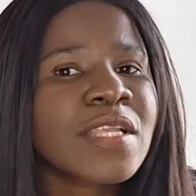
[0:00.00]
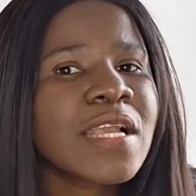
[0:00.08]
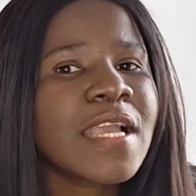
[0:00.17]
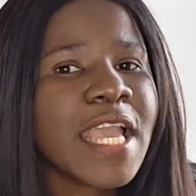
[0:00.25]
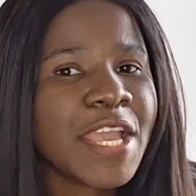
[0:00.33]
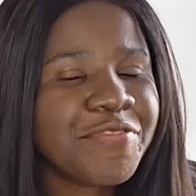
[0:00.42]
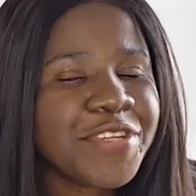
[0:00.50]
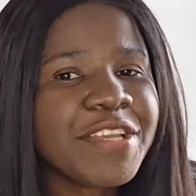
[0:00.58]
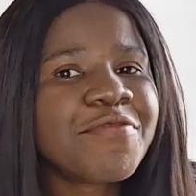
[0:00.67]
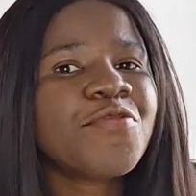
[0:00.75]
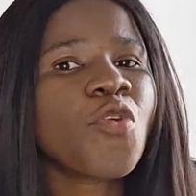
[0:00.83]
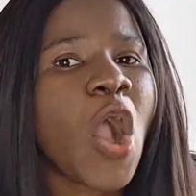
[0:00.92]
Even if
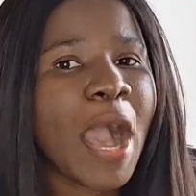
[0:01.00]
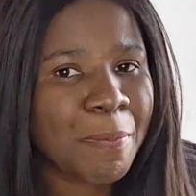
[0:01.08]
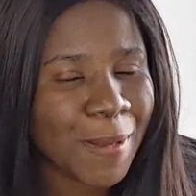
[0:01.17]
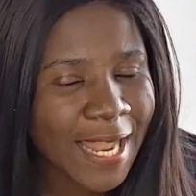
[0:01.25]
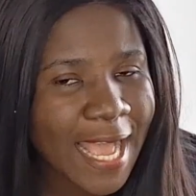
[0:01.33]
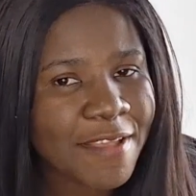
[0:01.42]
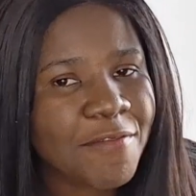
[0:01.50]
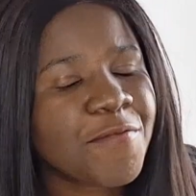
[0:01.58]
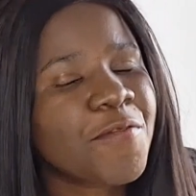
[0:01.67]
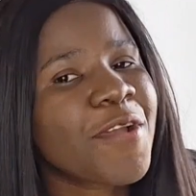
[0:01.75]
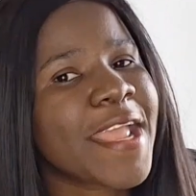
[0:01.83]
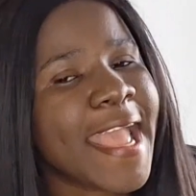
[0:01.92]
you're applying for
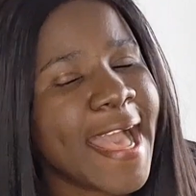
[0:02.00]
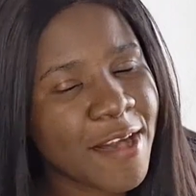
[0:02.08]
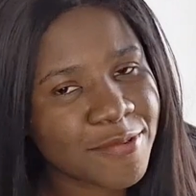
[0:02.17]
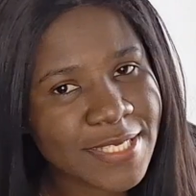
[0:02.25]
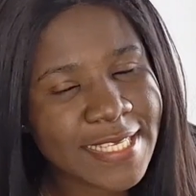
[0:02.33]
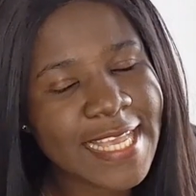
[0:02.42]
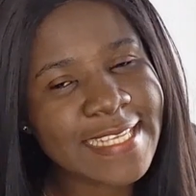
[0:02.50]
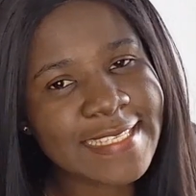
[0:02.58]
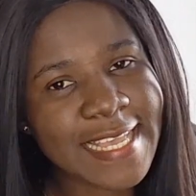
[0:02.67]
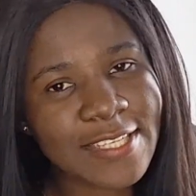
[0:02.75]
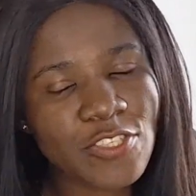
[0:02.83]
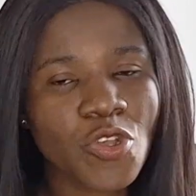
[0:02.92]
a healthcare
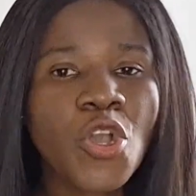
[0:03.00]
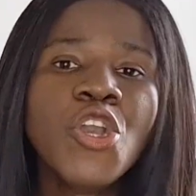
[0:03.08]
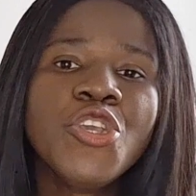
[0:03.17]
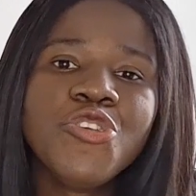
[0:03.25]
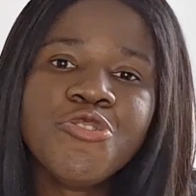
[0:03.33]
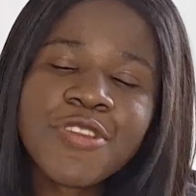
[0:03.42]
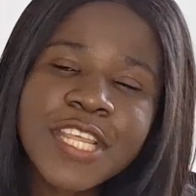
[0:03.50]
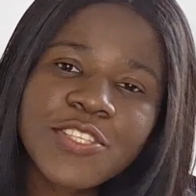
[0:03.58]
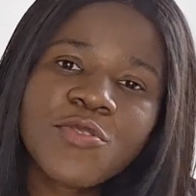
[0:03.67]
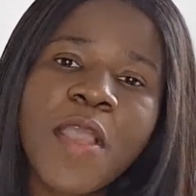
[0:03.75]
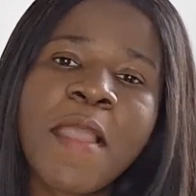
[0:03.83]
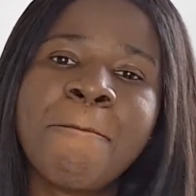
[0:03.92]
sector, you need to
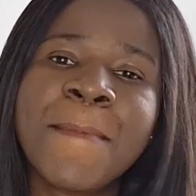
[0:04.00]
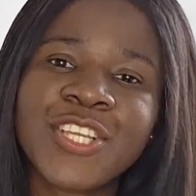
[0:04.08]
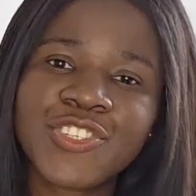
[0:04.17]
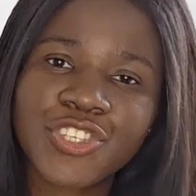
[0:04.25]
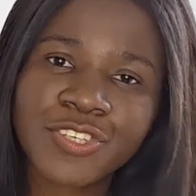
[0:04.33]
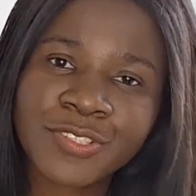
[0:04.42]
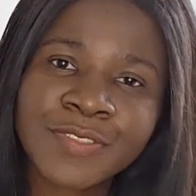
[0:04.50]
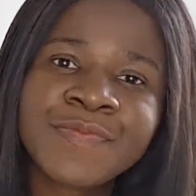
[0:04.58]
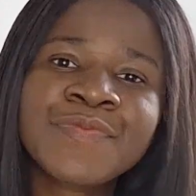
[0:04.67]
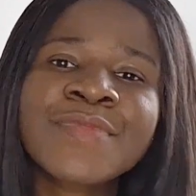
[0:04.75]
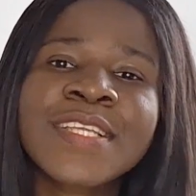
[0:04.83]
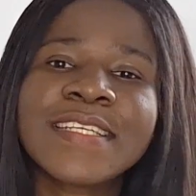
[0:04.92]
mention
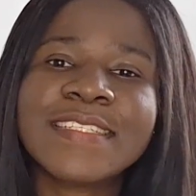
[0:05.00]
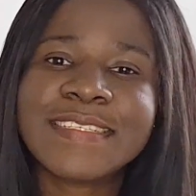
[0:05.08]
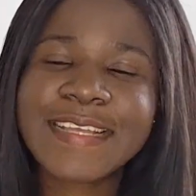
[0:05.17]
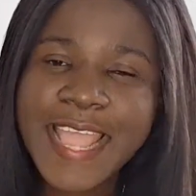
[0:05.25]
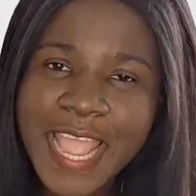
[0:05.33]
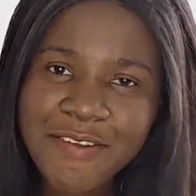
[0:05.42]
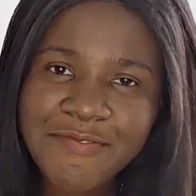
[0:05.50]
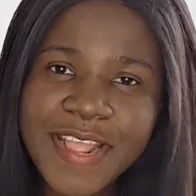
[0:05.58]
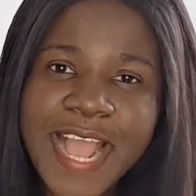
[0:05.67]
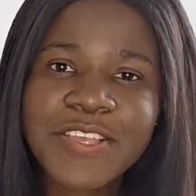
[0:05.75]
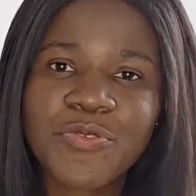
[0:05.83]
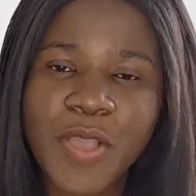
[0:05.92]
the area
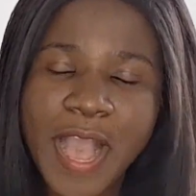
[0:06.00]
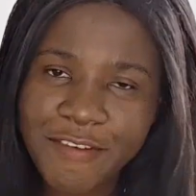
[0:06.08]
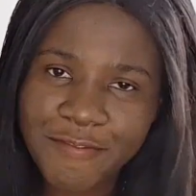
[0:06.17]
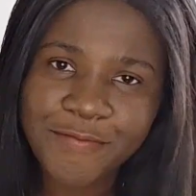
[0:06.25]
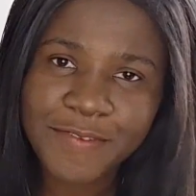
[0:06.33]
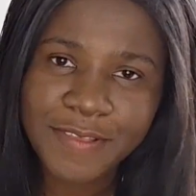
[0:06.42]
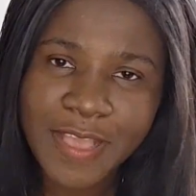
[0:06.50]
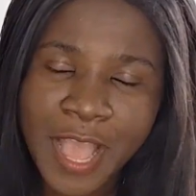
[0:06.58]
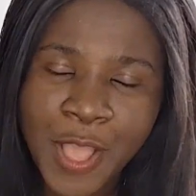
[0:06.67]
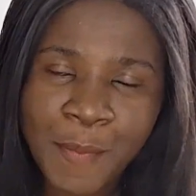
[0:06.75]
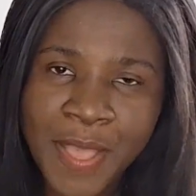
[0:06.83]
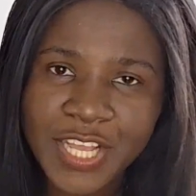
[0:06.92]
you have
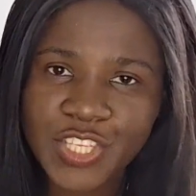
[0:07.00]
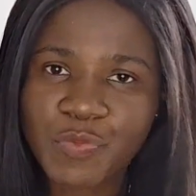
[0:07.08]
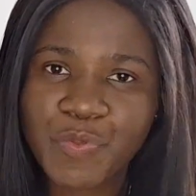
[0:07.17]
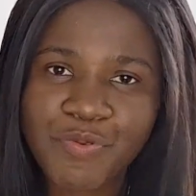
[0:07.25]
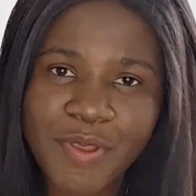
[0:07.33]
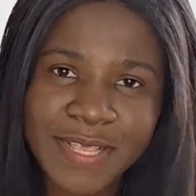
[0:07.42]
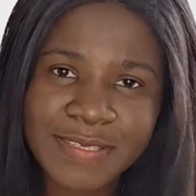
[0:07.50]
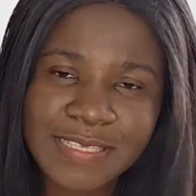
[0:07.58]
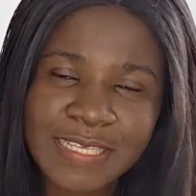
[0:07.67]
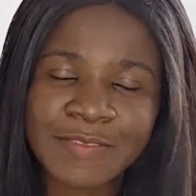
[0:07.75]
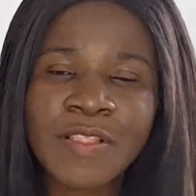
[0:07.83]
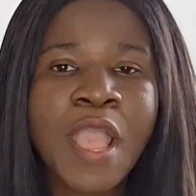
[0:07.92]
experience
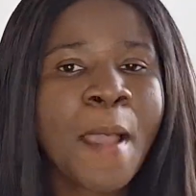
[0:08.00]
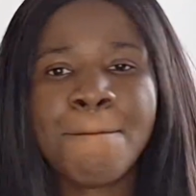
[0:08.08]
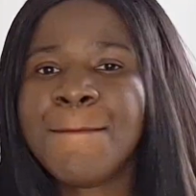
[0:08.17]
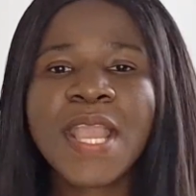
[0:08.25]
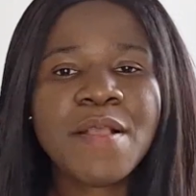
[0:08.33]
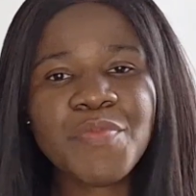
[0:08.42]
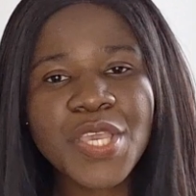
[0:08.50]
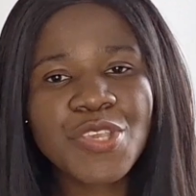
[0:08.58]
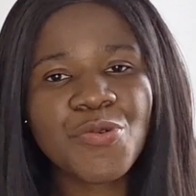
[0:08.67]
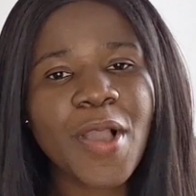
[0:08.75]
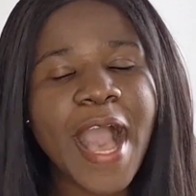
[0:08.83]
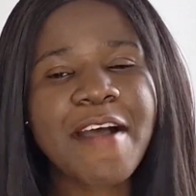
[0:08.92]
in. Maybe you
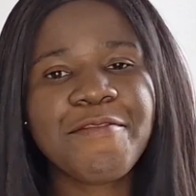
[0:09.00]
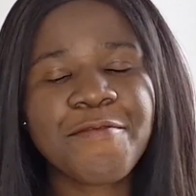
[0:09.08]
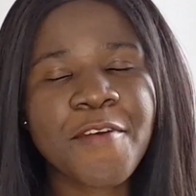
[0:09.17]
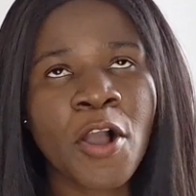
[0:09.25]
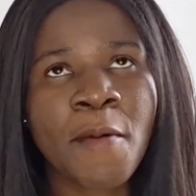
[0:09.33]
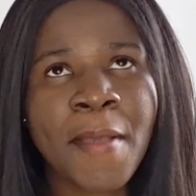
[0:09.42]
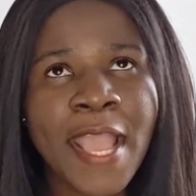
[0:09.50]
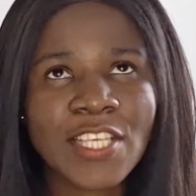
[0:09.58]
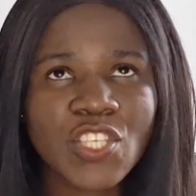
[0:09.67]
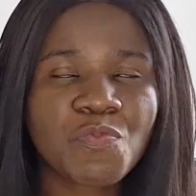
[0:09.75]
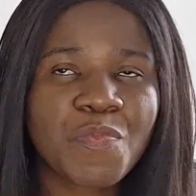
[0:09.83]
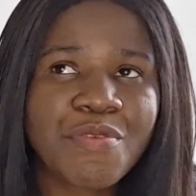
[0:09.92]
have
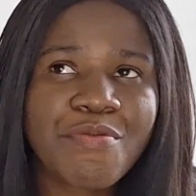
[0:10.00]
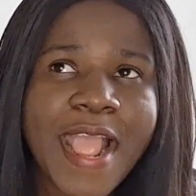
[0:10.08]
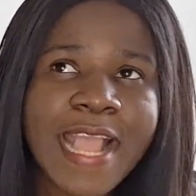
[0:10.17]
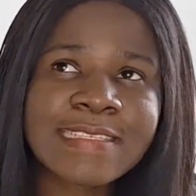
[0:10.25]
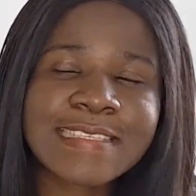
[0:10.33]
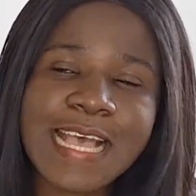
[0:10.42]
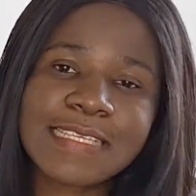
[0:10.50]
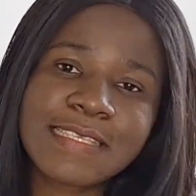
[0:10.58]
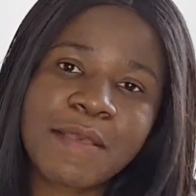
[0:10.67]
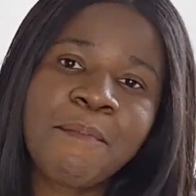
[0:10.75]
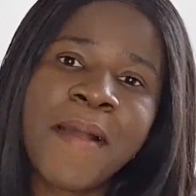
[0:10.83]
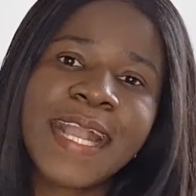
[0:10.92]
experience as a
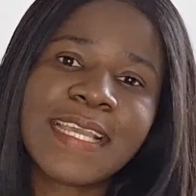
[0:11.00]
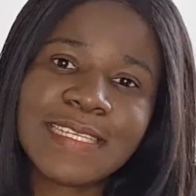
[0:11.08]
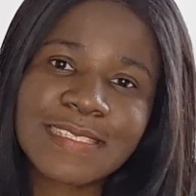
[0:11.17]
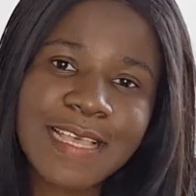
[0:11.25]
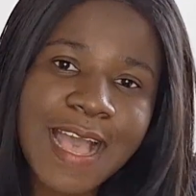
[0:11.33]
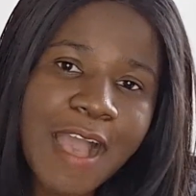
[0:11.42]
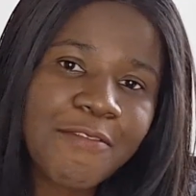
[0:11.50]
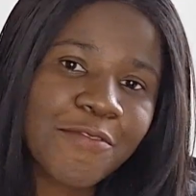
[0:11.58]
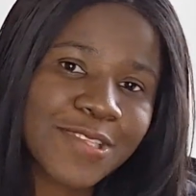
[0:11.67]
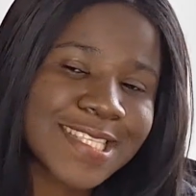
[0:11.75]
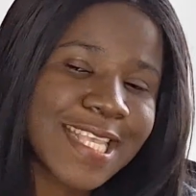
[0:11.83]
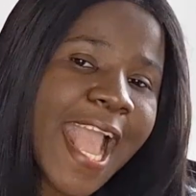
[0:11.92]
marketer for
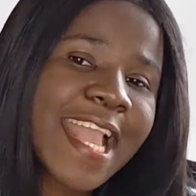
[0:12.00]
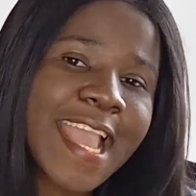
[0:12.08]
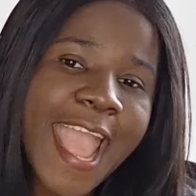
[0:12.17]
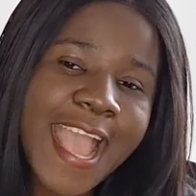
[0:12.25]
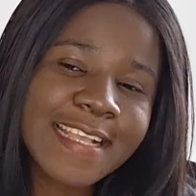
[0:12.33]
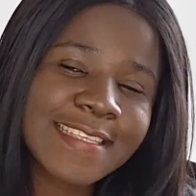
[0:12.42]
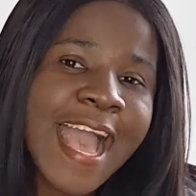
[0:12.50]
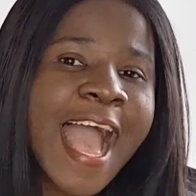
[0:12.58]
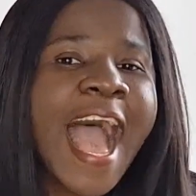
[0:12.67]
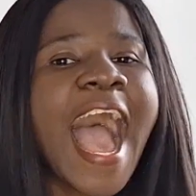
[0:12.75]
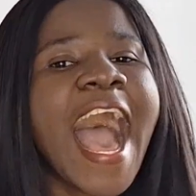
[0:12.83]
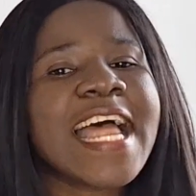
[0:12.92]
10 years,
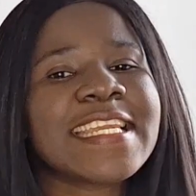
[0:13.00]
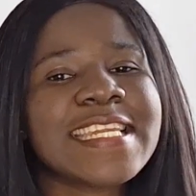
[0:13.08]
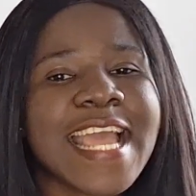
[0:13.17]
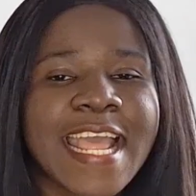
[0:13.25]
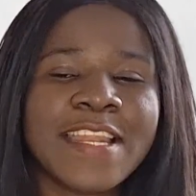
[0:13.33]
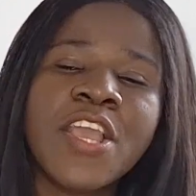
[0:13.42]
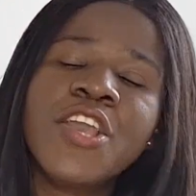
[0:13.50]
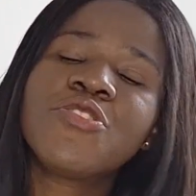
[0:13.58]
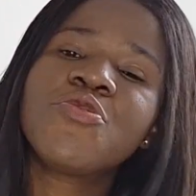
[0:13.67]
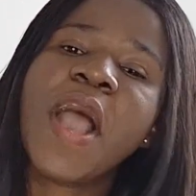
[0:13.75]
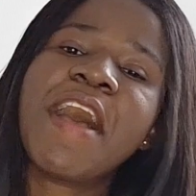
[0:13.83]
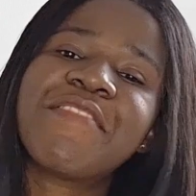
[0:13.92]
and then you
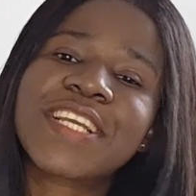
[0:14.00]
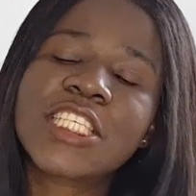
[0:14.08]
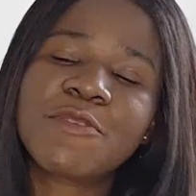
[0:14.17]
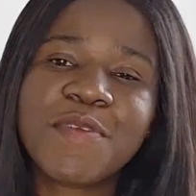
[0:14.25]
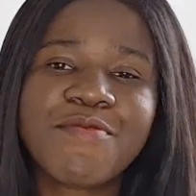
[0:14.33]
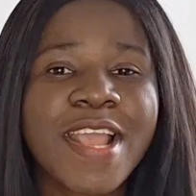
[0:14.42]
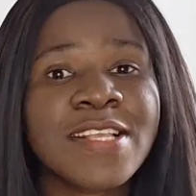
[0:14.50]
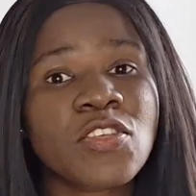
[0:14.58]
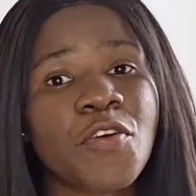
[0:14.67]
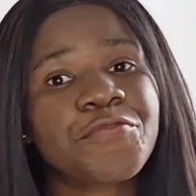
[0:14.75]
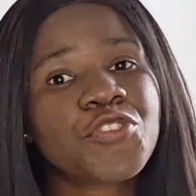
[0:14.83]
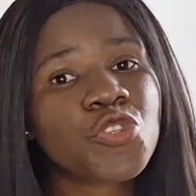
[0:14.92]
have experience of
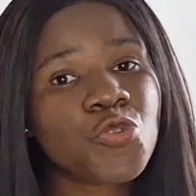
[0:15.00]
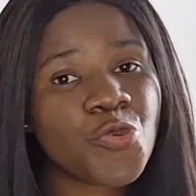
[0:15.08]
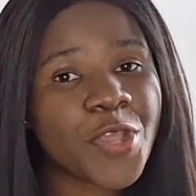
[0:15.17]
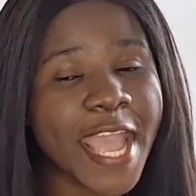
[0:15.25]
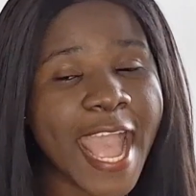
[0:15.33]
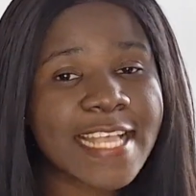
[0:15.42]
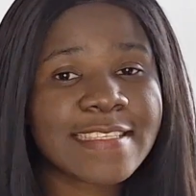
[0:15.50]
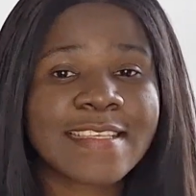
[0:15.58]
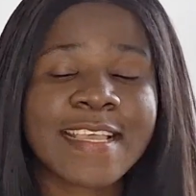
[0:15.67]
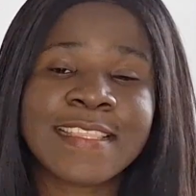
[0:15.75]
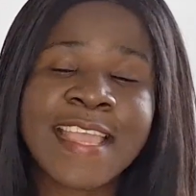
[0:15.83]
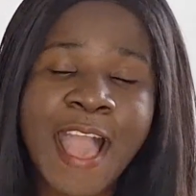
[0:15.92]
2 years in
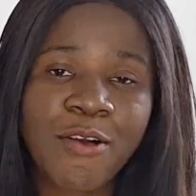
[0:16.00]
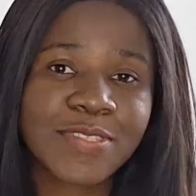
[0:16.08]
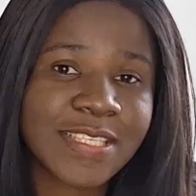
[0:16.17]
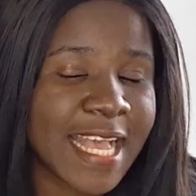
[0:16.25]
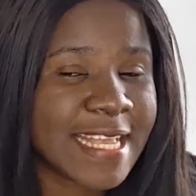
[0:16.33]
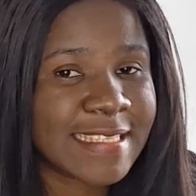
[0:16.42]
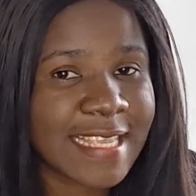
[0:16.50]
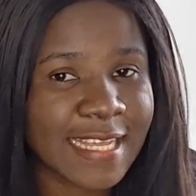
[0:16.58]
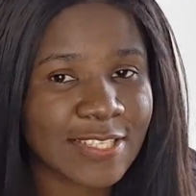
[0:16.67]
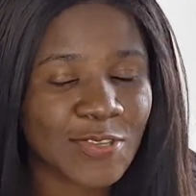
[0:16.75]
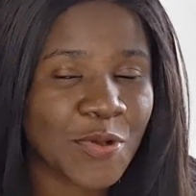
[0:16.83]
healthcare sector.